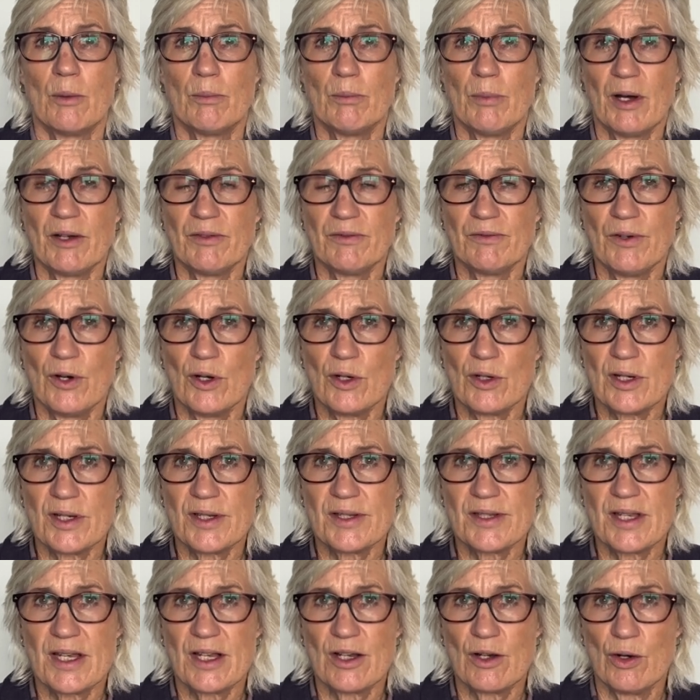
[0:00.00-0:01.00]
By
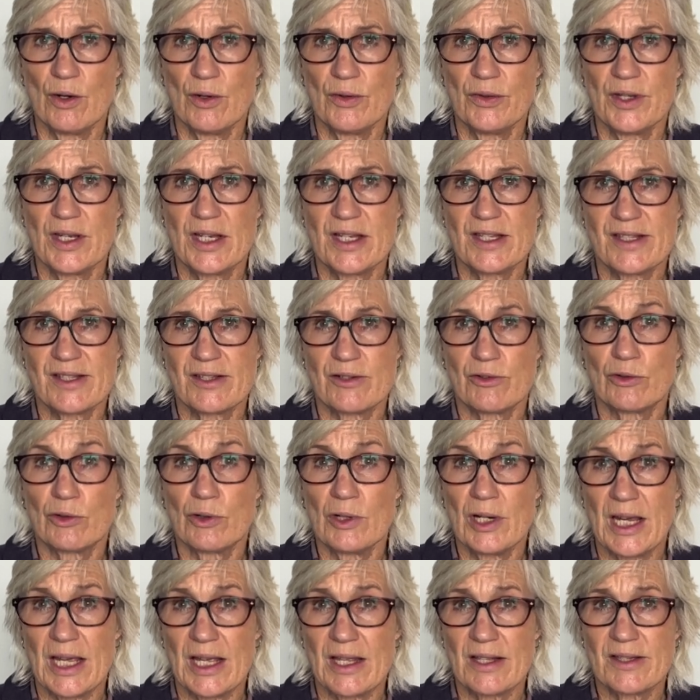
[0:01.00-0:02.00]
focusing on these
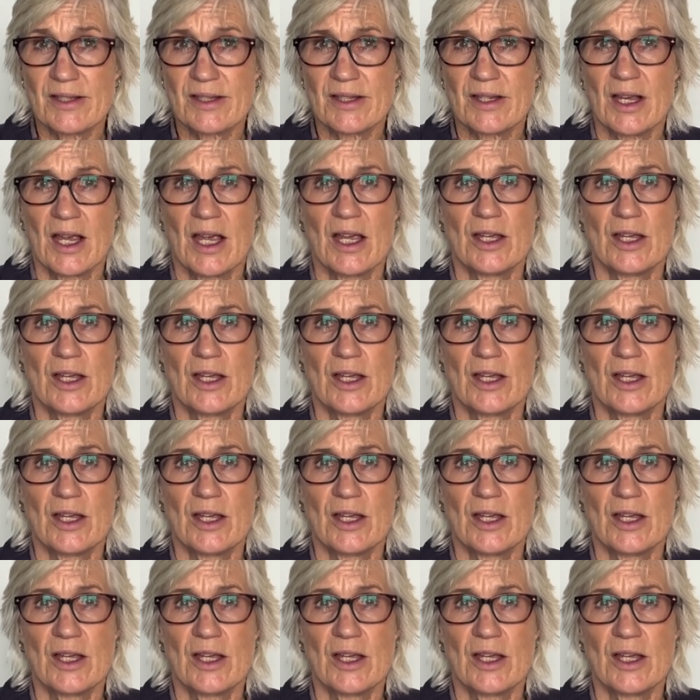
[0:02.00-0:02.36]
strengths,